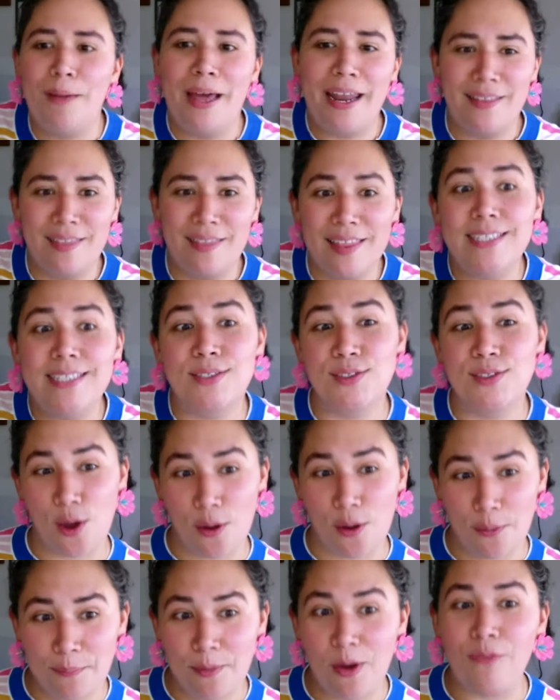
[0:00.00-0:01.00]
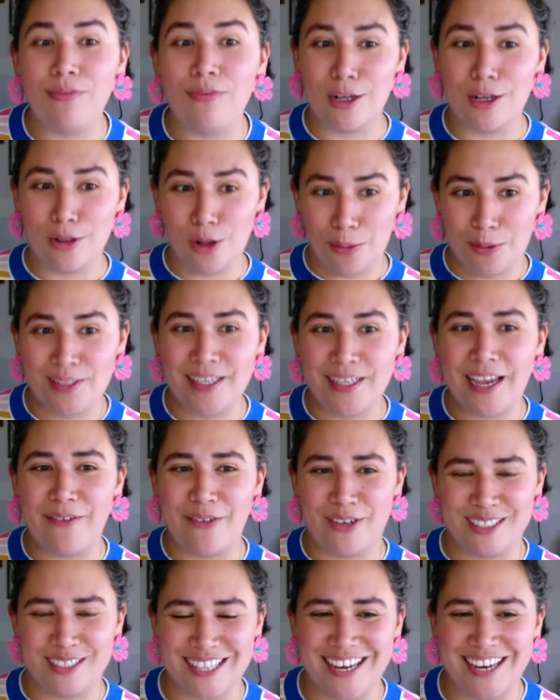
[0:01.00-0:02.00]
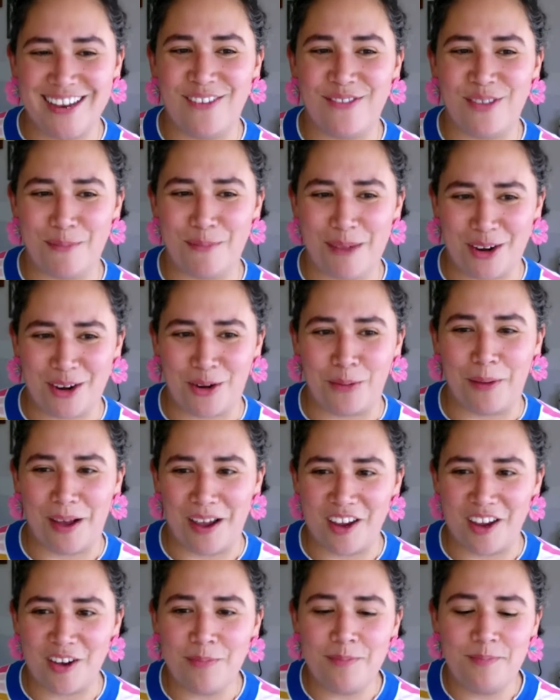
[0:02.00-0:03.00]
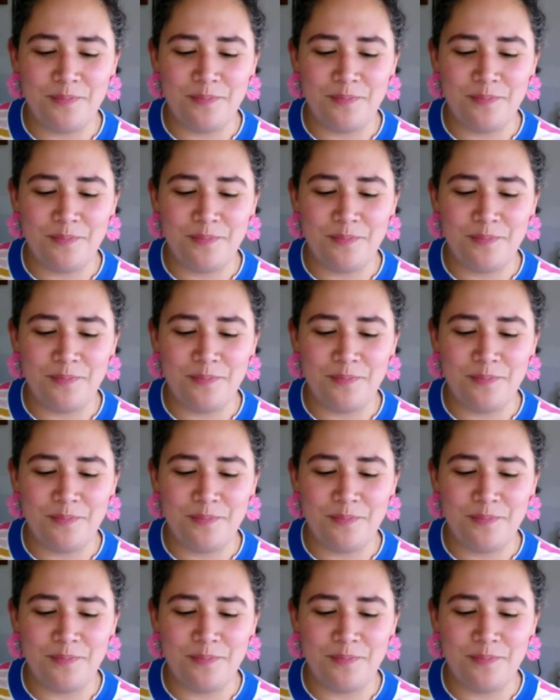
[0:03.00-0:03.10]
but at least some of the global diversity of the microbiome.